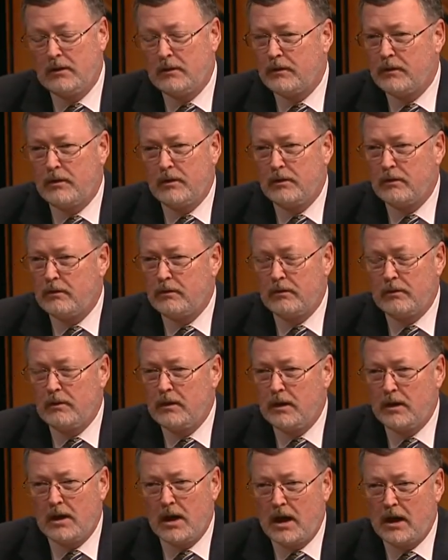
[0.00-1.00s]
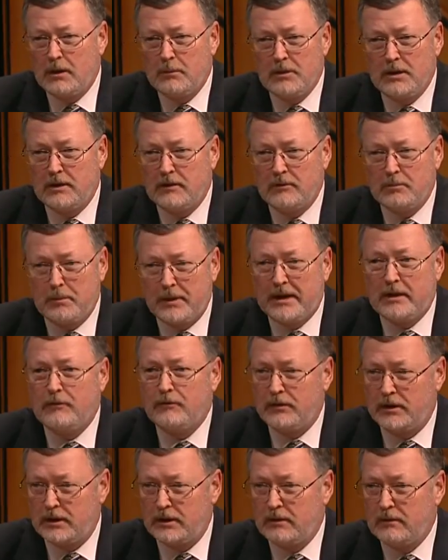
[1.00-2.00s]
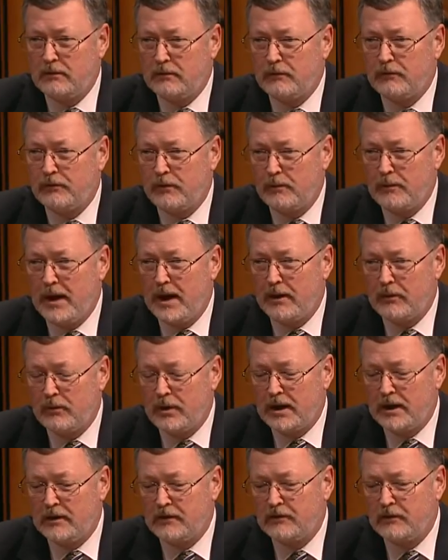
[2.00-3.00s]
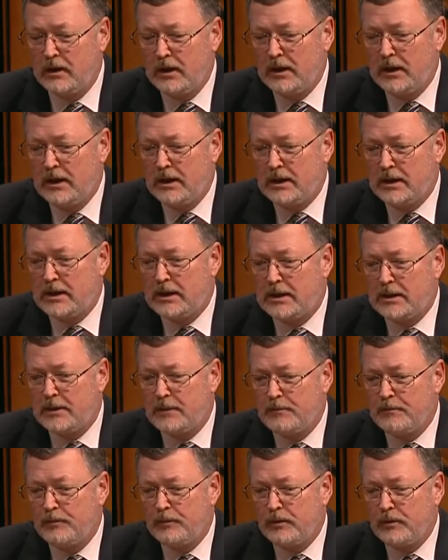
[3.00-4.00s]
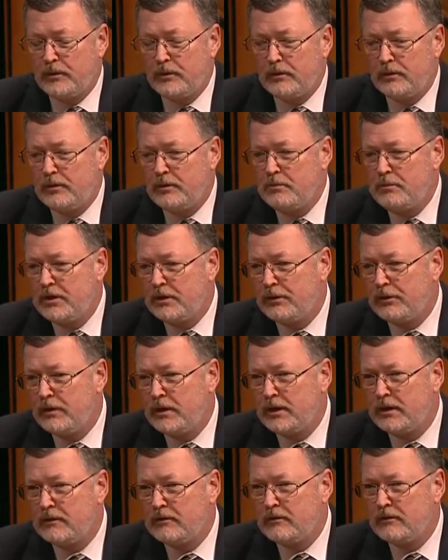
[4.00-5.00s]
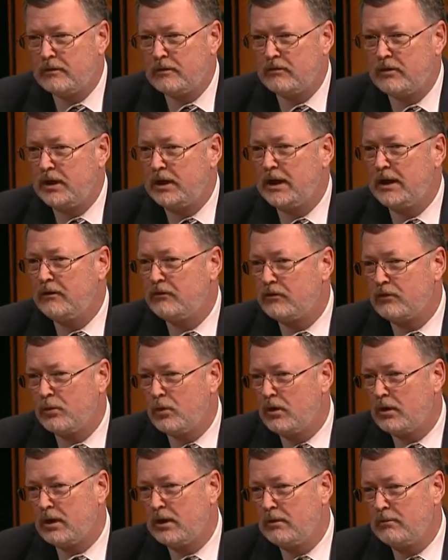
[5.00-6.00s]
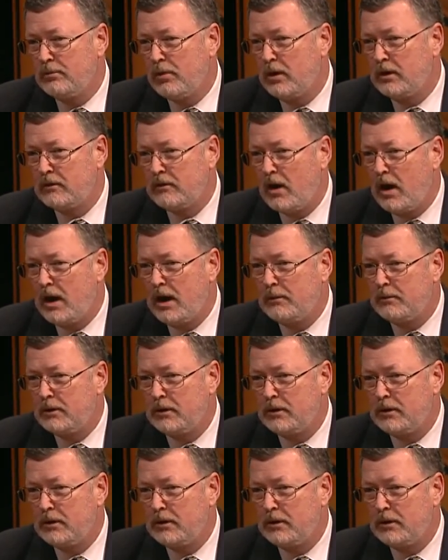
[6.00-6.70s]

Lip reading: the economy has benefited from that raise. The myth that it's teenagers working part-time at